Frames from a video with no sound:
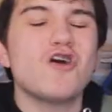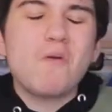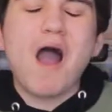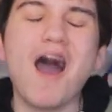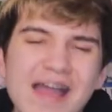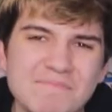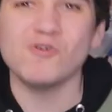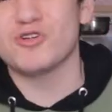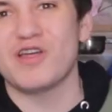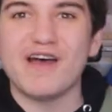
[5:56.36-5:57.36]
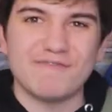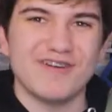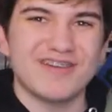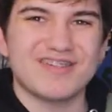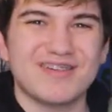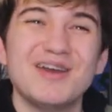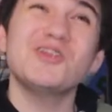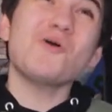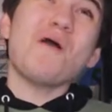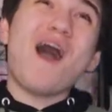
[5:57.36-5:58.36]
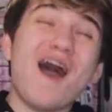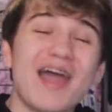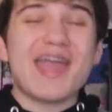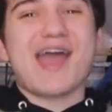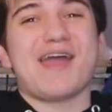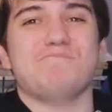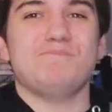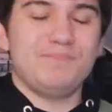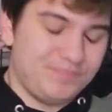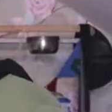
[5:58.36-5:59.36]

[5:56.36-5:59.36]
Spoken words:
No, I'm more nervous. No, I am.